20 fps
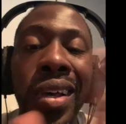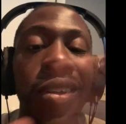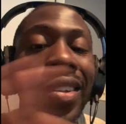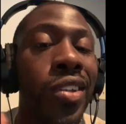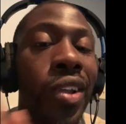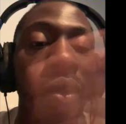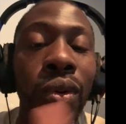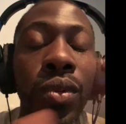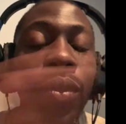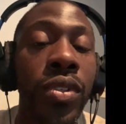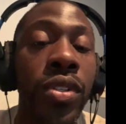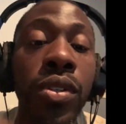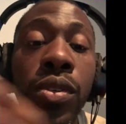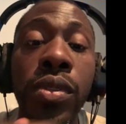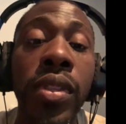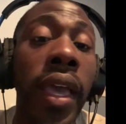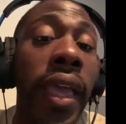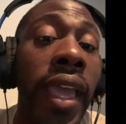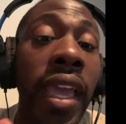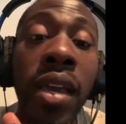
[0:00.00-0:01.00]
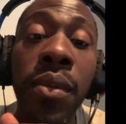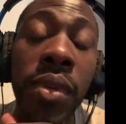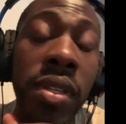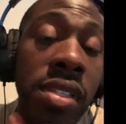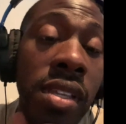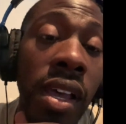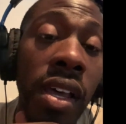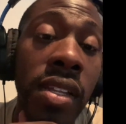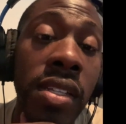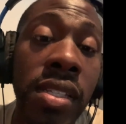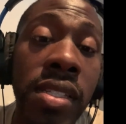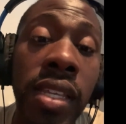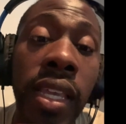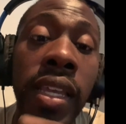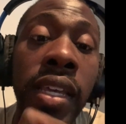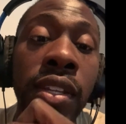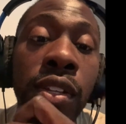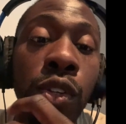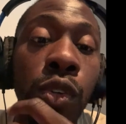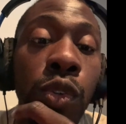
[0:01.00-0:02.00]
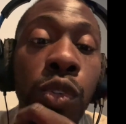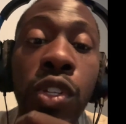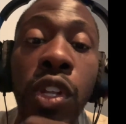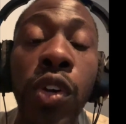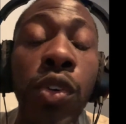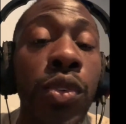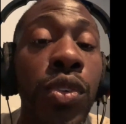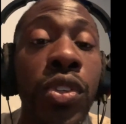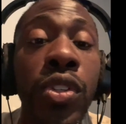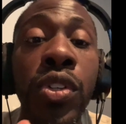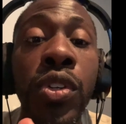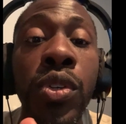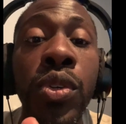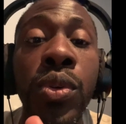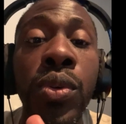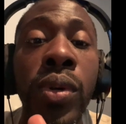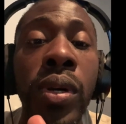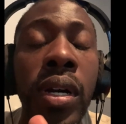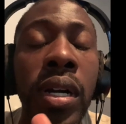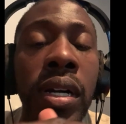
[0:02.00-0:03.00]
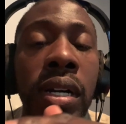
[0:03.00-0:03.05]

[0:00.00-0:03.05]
Don't do the Amazon sandal. Don't do